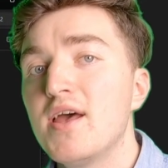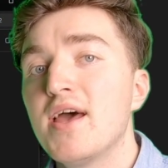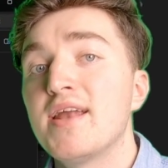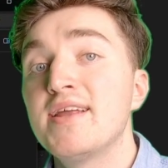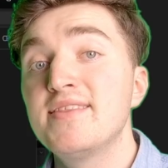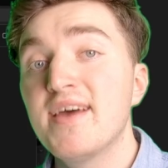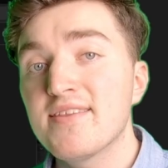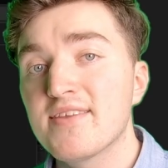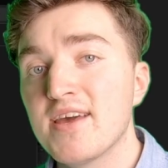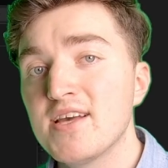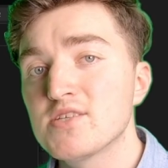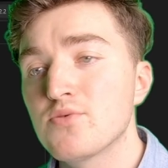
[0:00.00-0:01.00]
And in that
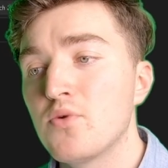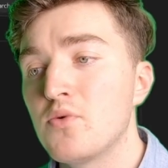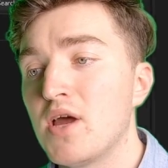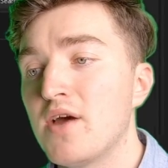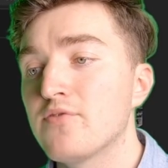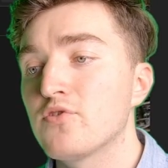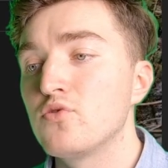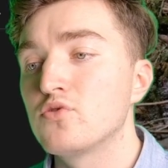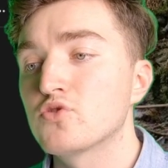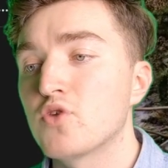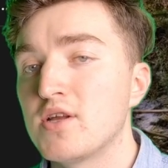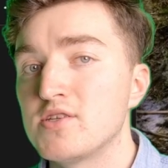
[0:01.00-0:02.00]
case, we will have to
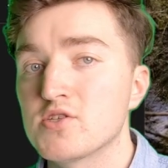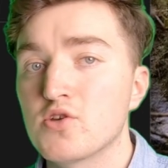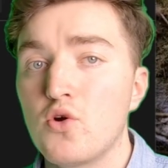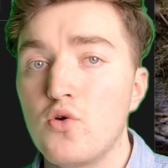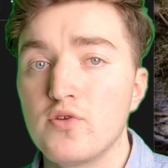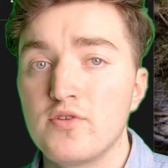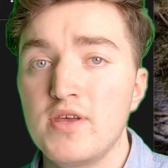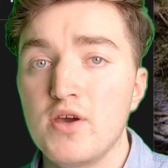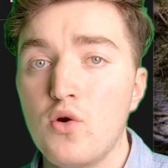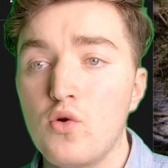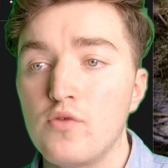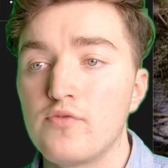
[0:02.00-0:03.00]
transcode the
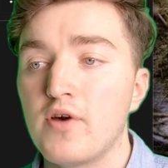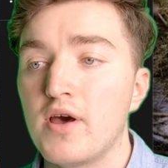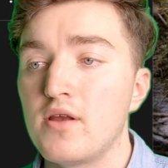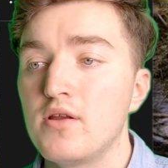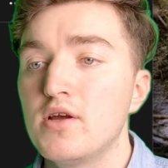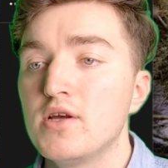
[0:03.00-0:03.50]
whole file.